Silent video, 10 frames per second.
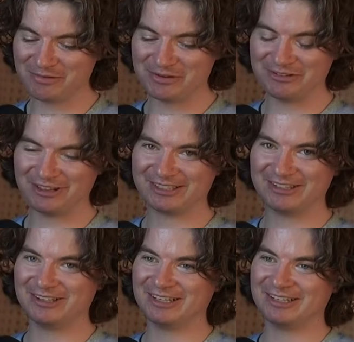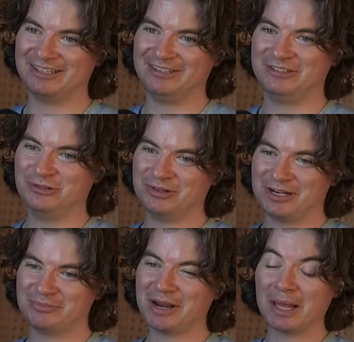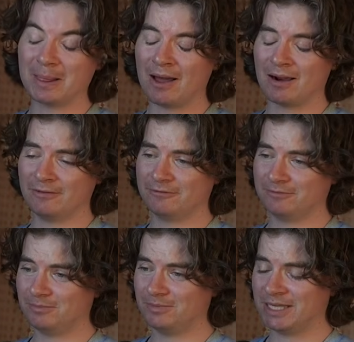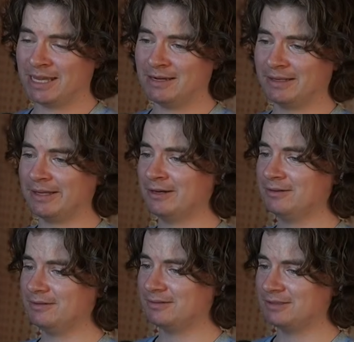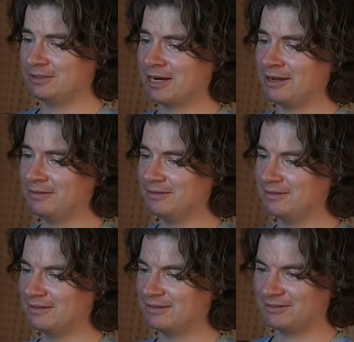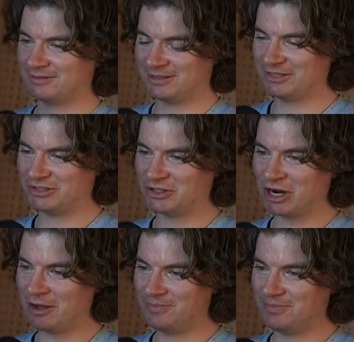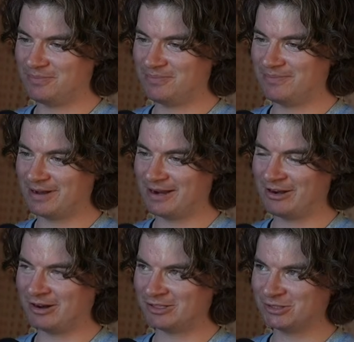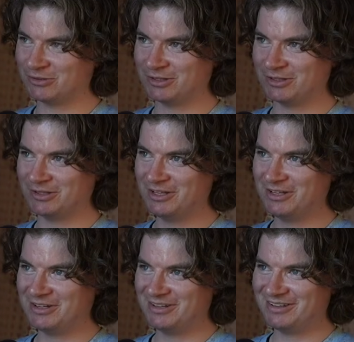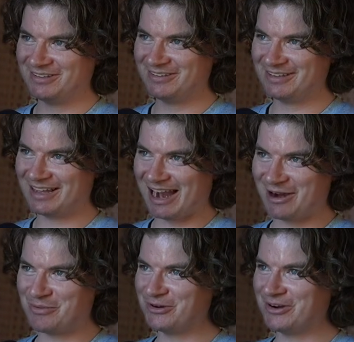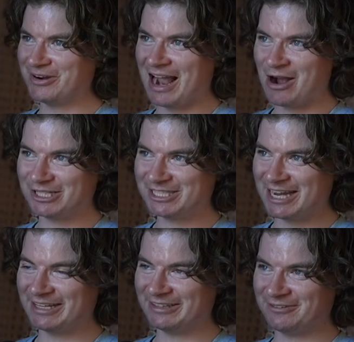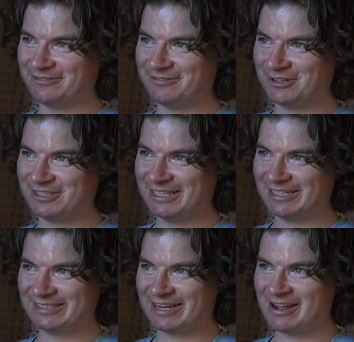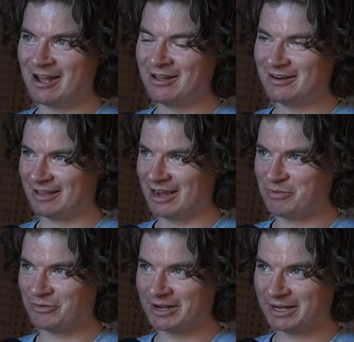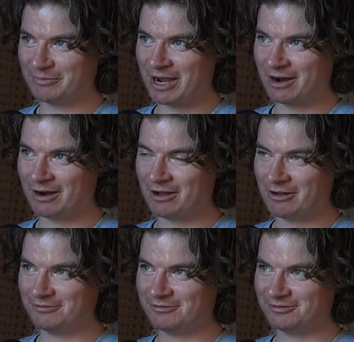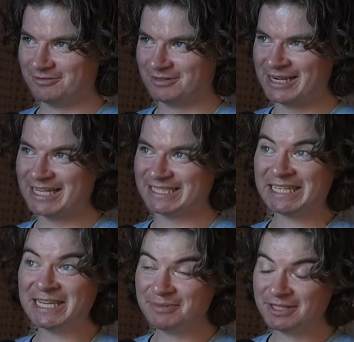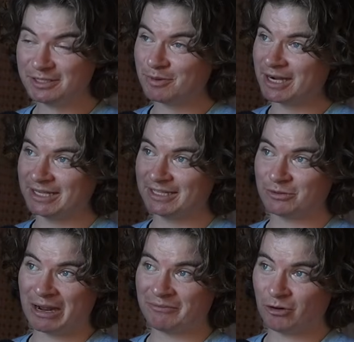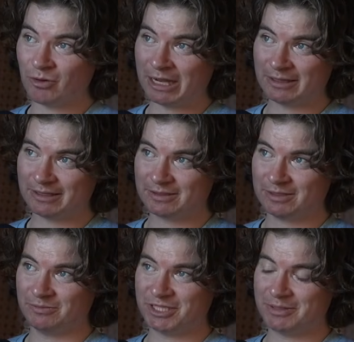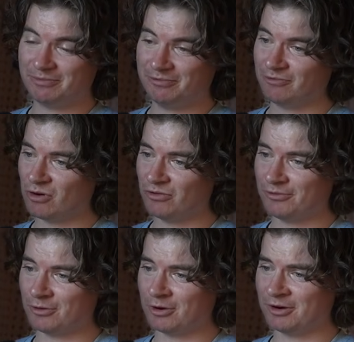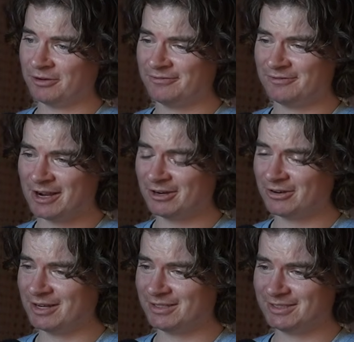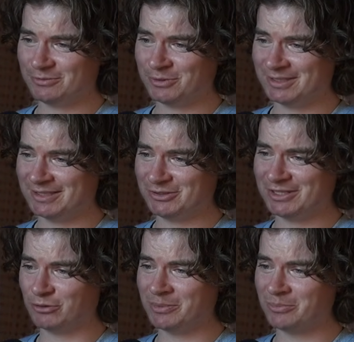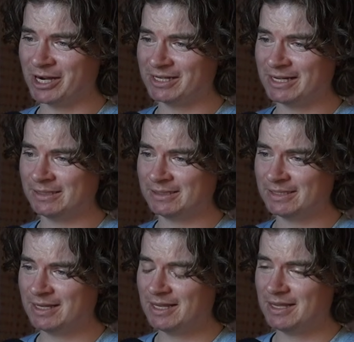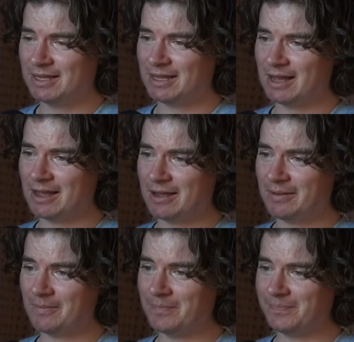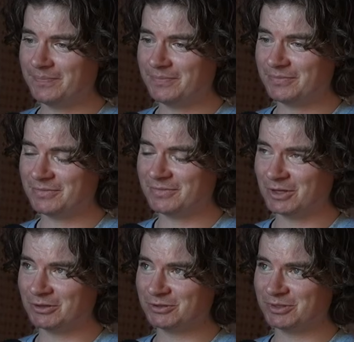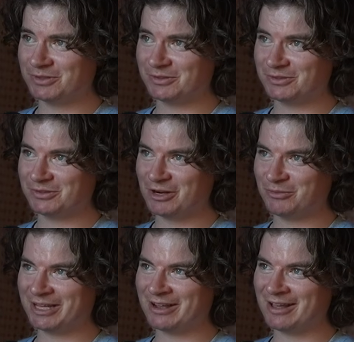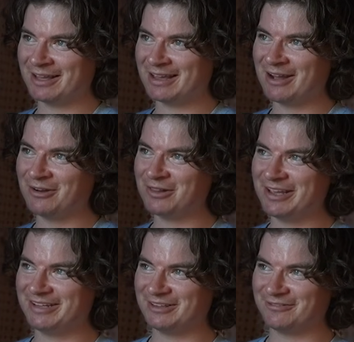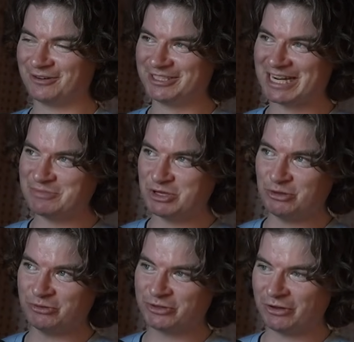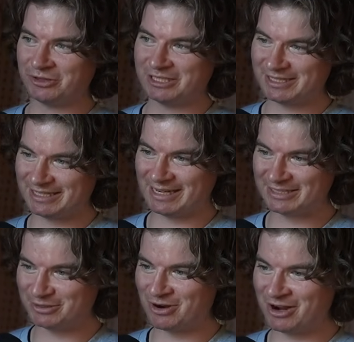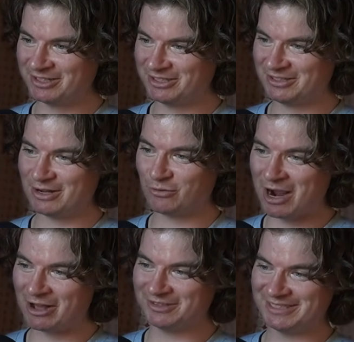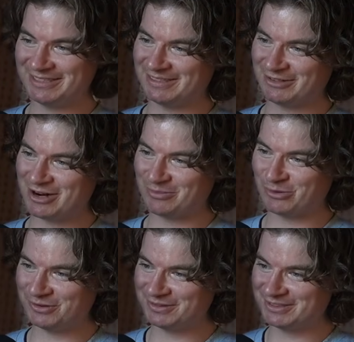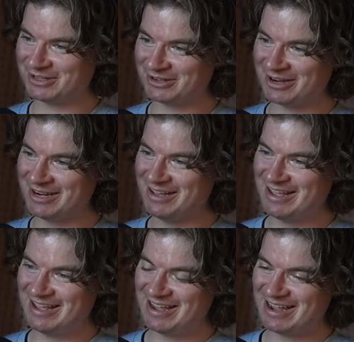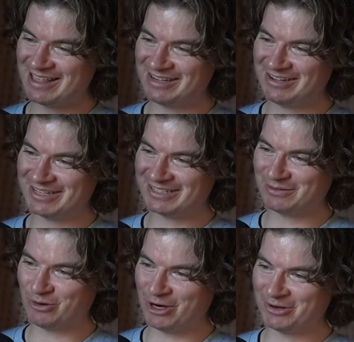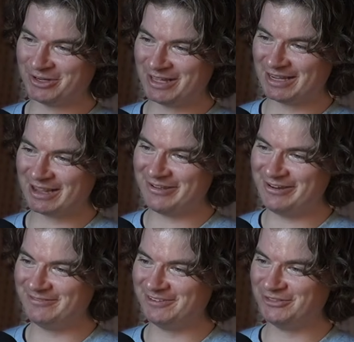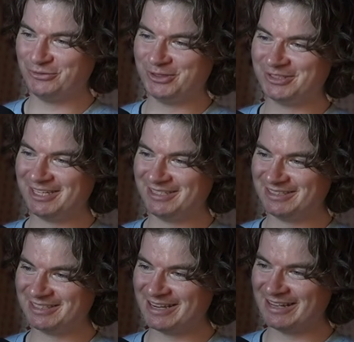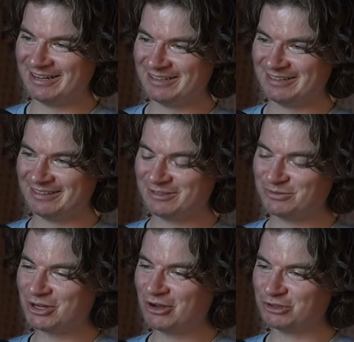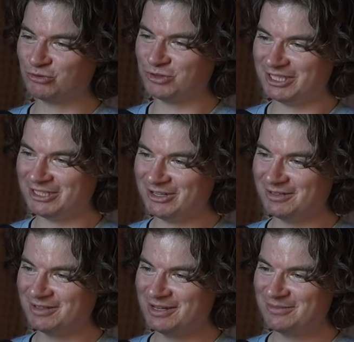I've been reflecting on. Like, you do end up getting a lot of kit and gear to try in this job, but I remember how exciting the first things I got. Like, I remember getting a pair of, I didn't get to keep these, but I did get to ride them for a while, like some Zip 404 Firecrest wheels. This is still rim brake days. Um, those were incredible. Like how like the first time you use all these like nicer products, you're like, wow, this is incredible. These are all great. And then you get to the point where you're like, I've had 50 wheel sets and this one's also really good.